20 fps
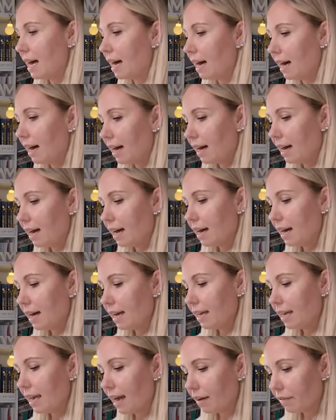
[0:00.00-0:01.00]

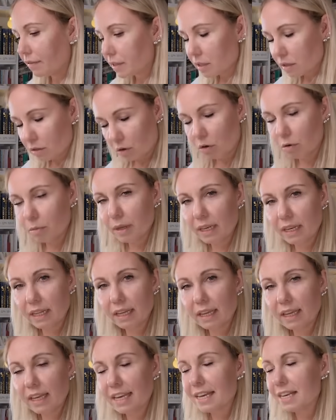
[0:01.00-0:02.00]
I have so
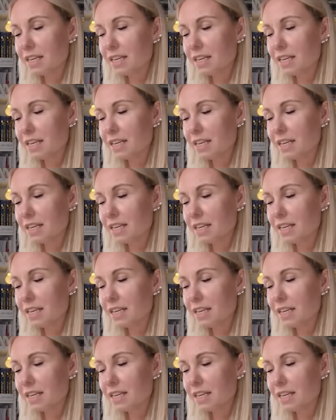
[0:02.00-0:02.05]
many